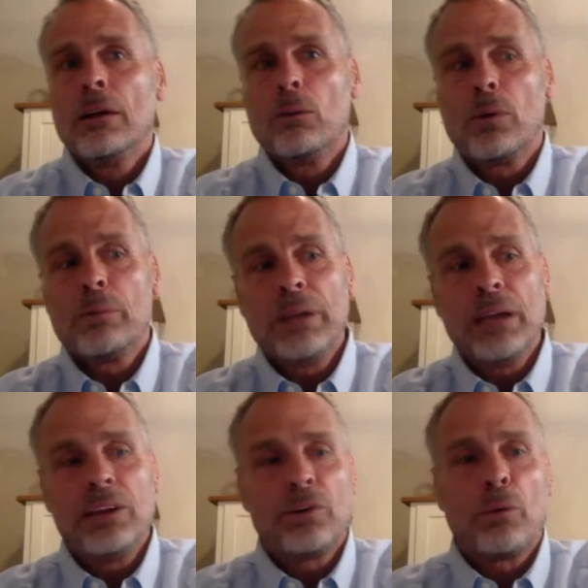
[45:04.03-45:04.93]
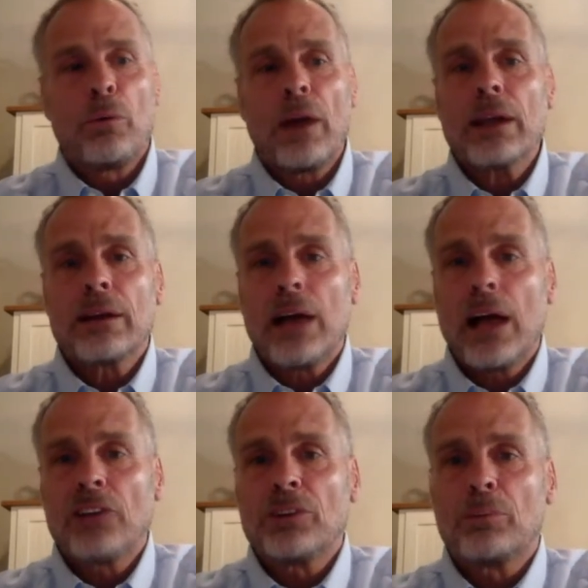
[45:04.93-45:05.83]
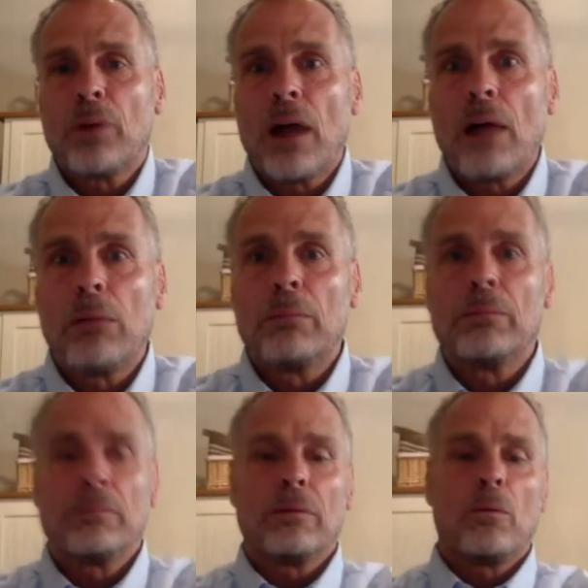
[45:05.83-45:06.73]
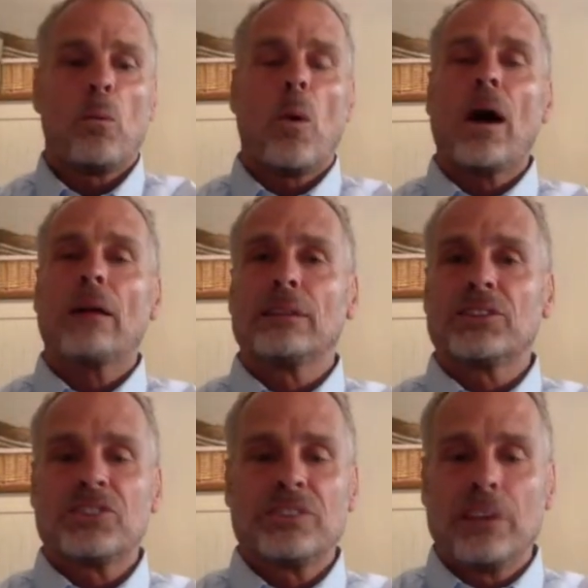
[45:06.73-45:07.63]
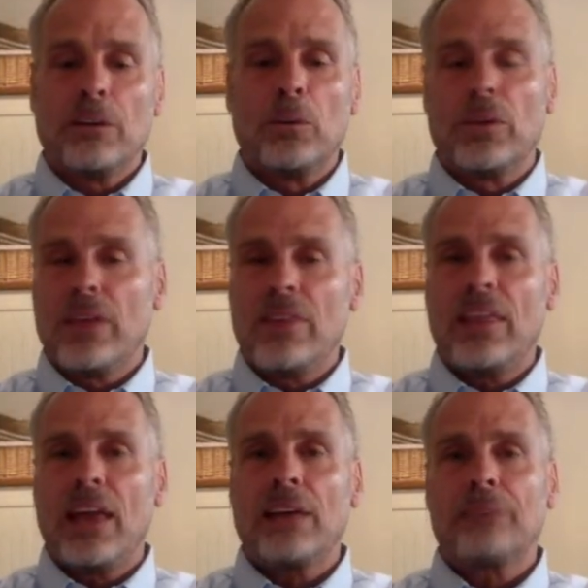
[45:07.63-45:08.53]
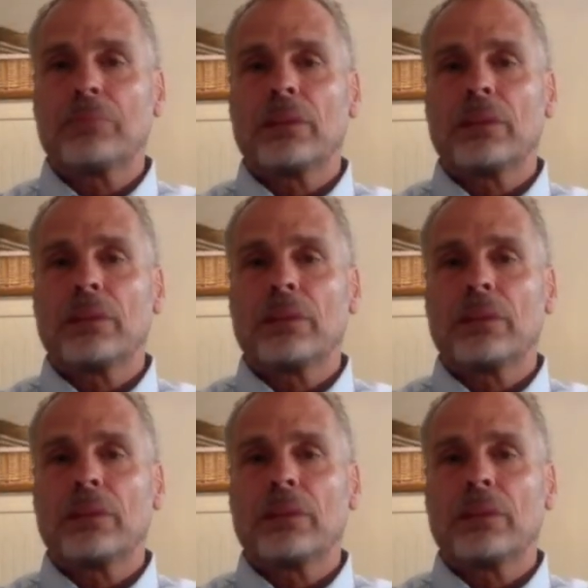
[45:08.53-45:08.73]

would be to recognize the problem while it's still within that